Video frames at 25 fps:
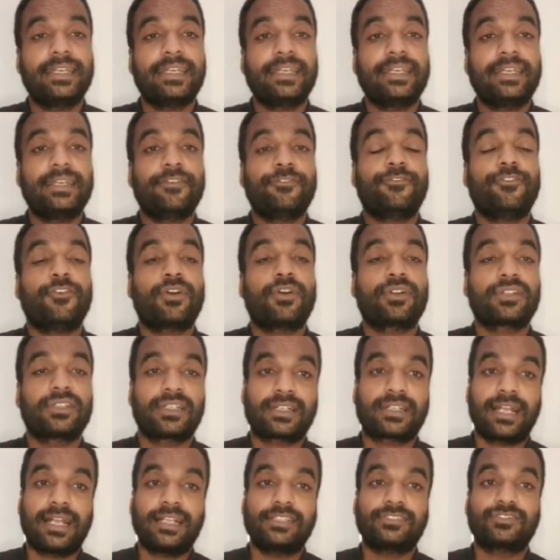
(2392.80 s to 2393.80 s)
for the
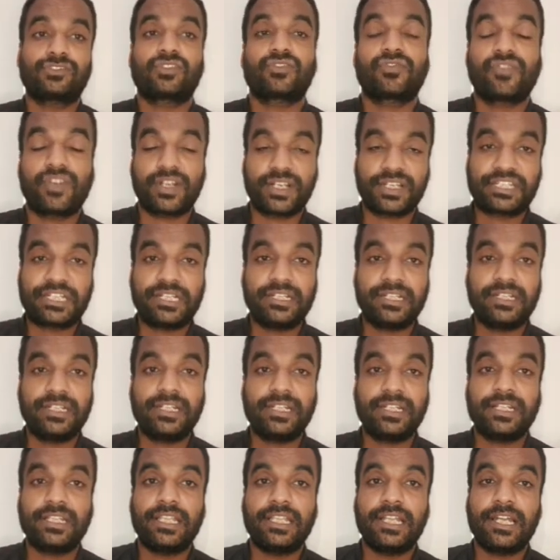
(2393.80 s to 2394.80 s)
transfer
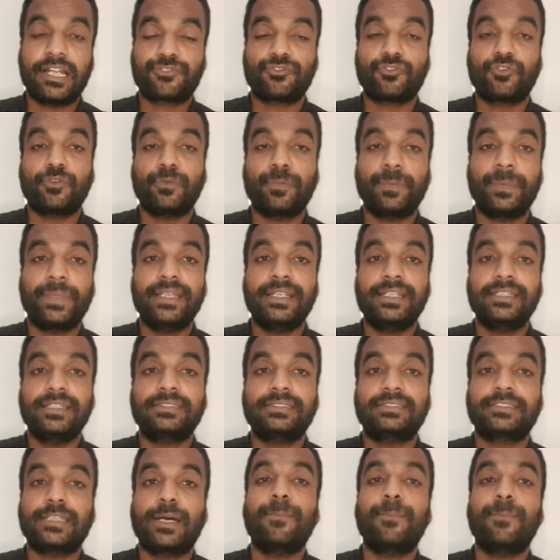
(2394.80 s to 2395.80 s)
function there should be
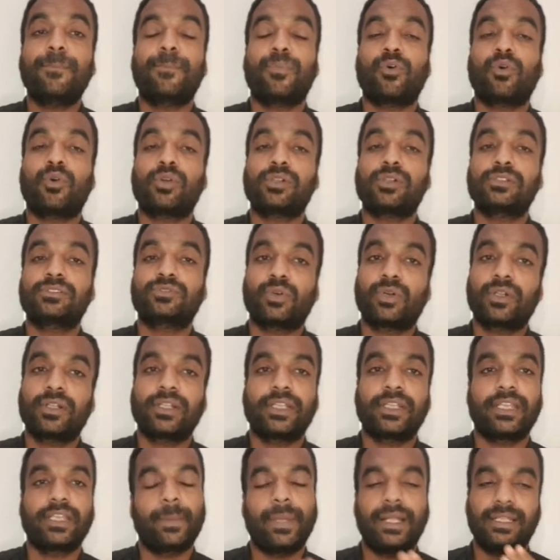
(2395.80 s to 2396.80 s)
some poles
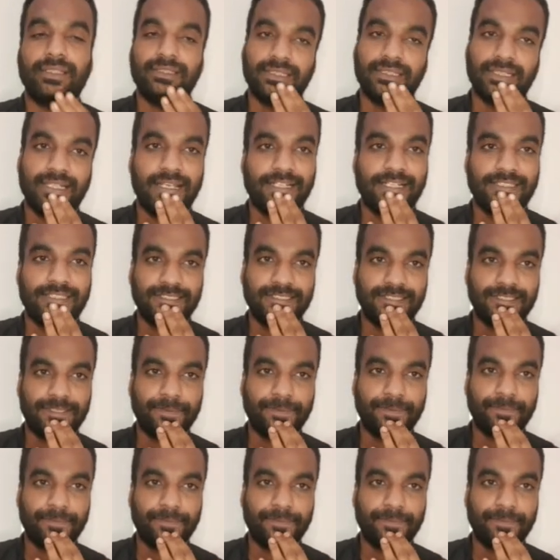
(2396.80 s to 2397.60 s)
on imaginary axis.